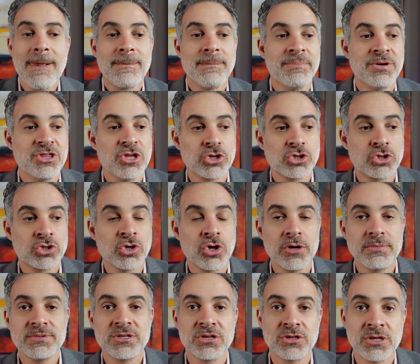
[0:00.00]
But the
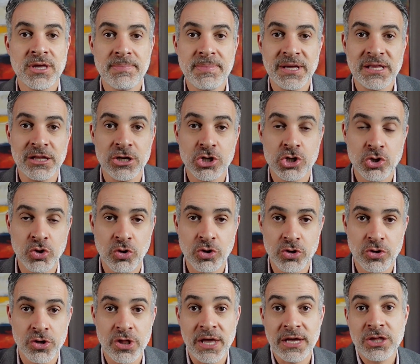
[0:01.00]
terms are typically
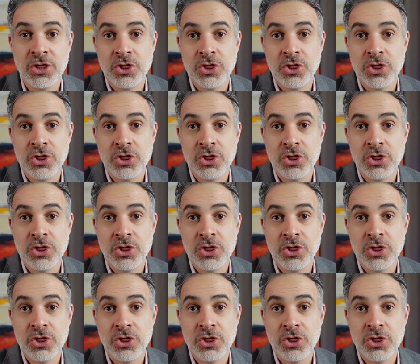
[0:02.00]
shorter, like